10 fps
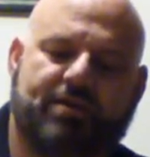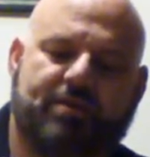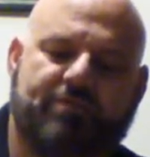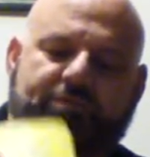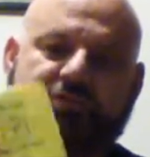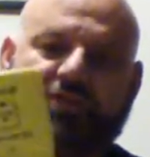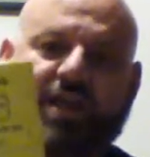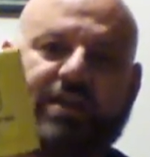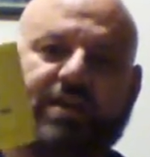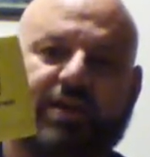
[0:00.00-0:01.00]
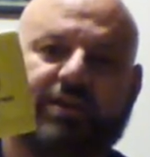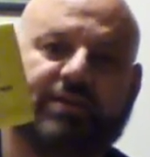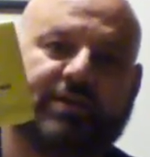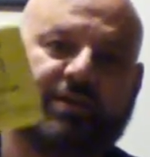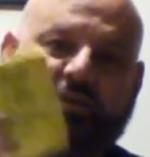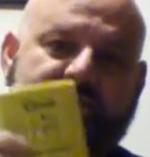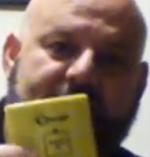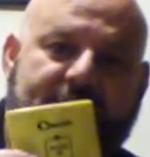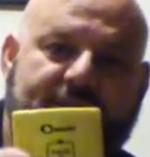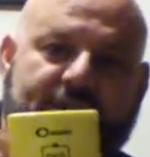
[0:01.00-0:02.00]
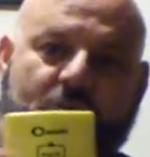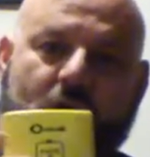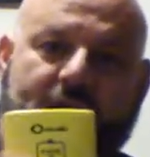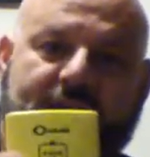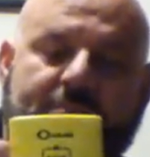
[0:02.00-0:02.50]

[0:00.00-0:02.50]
first aid kit. Now you want to keep